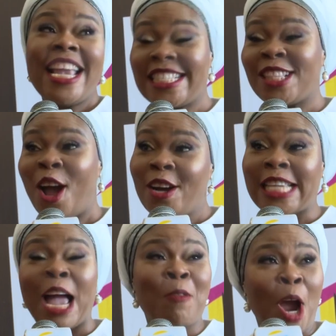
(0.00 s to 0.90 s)
It's long
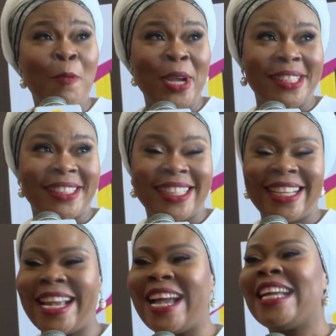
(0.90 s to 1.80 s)
time coming.
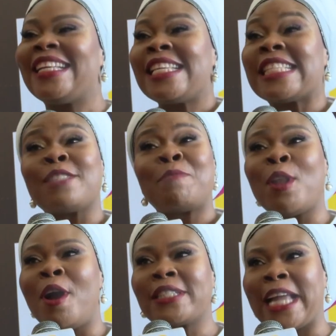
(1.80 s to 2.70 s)
This has been
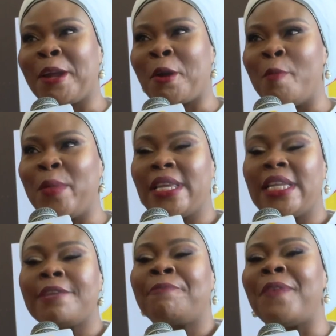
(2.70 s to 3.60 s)
long time coming.
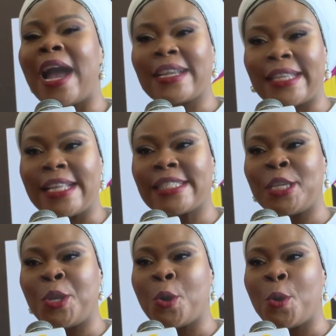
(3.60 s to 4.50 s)
In the fact that,
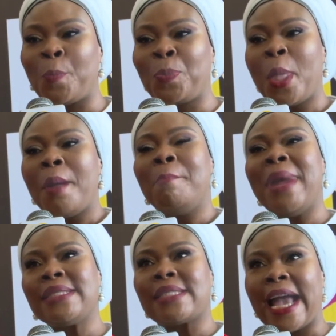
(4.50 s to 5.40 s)
you know,
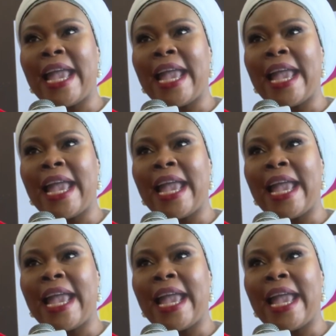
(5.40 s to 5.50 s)
mental